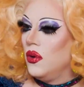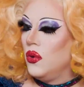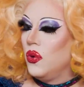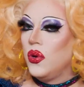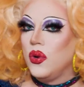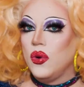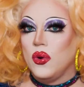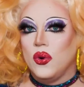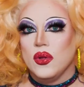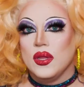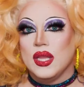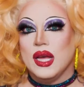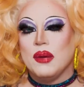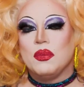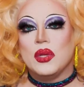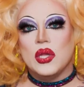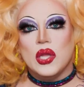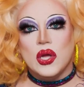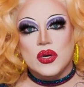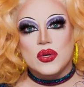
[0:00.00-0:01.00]
whew,
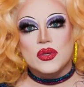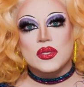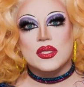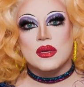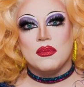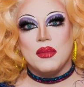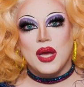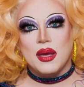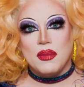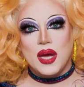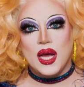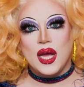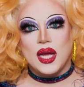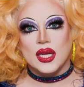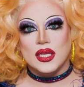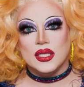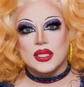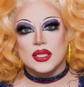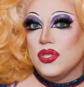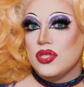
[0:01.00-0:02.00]
that blows my
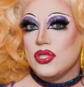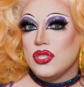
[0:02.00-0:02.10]
mind.